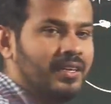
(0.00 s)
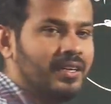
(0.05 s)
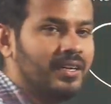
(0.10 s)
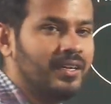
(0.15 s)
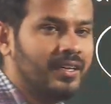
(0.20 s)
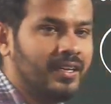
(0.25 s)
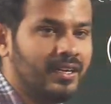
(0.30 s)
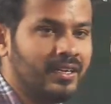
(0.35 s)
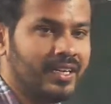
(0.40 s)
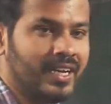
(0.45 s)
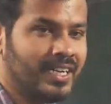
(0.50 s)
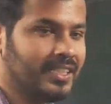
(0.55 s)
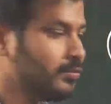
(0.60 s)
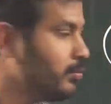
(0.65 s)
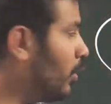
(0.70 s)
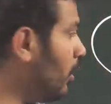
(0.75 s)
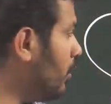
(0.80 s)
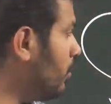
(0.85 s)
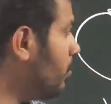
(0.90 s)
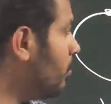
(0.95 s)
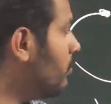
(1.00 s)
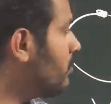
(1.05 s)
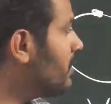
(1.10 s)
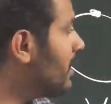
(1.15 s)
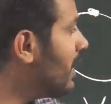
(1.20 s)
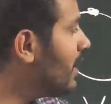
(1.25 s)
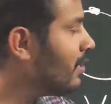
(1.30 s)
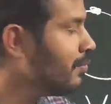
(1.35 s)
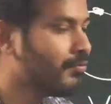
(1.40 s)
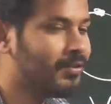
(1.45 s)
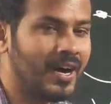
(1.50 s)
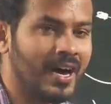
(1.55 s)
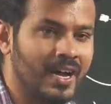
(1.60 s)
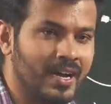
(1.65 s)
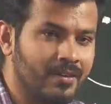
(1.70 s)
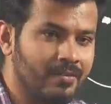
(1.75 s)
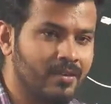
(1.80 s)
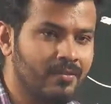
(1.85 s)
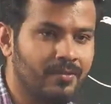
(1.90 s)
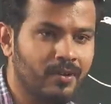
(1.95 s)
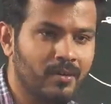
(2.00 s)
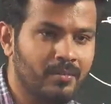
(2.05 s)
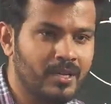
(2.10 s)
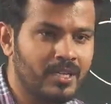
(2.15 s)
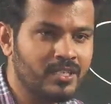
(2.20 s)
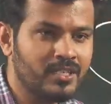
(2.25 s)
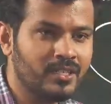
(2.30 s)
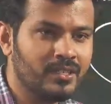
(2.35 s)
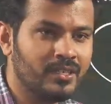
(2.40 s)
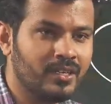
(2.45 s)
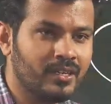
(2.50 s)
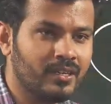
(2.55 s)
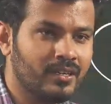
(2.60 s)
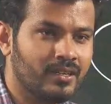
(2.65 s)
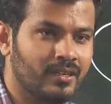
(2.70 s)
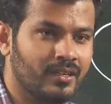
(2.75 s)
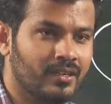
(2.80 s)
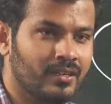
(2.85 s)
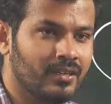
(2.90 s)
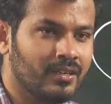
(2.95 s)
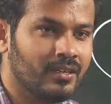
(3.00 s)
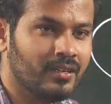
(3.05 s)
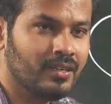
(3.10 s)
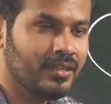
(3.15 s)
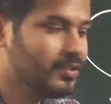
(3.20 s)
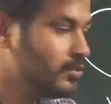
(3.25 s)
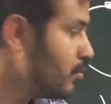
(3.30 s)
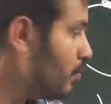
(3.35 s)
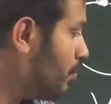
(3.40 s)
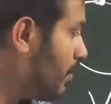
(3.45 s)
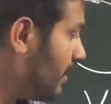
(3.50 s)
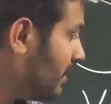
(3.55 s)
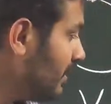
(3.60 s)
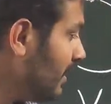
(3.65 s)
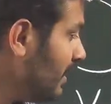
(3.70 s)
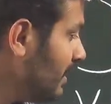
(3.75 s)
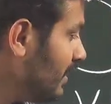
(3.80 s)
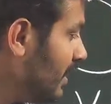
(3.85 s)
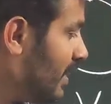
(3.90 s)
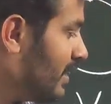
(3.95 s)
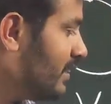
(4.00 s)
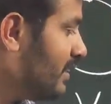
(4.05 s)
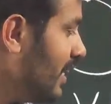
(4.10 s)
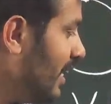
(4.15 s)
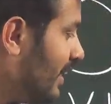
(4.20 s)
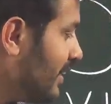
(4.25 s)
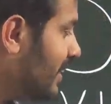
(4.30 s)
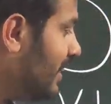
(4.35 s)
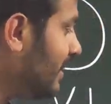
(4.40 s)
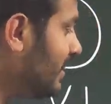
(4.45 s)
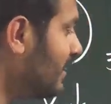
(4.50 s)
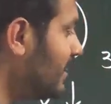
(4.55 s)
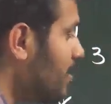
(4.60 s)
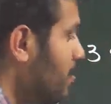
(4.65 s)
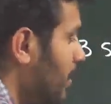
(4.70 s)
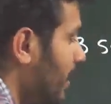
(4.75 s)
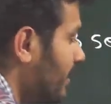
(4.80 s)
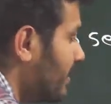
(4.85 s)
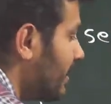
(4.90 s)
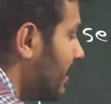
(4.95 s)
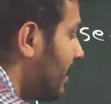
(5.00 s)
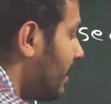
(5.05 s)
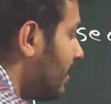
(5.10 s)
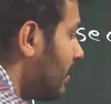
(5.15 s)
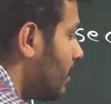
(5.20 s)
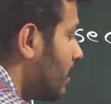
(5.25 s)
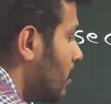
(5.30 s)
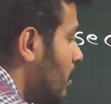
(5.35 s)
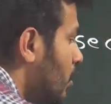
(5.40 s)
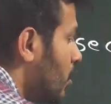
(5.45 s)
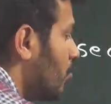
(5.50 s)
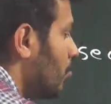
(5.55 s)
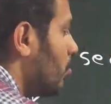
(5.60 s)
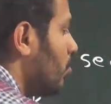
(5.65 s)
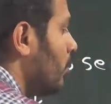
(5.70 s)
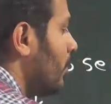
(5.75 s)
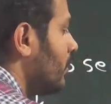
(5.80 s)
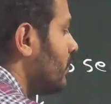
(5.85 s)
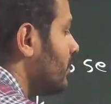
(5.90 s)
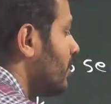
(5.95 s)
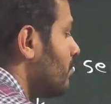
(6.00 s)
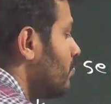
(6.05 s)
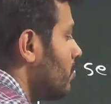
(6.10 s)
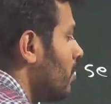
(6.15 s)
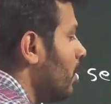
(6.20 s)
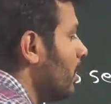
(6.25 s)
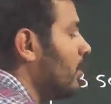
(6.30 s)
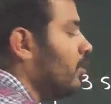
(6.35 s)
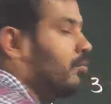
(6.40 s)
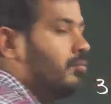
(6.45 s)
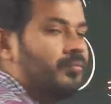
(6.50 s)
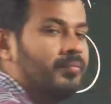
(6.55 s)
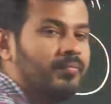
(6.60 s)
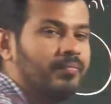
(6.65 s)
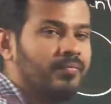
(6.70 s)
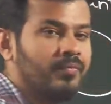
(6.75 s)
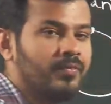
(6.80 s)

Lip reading: Here gas molecules are far away from each other. So pressure is less. Lesser is the pressure, more is the volume.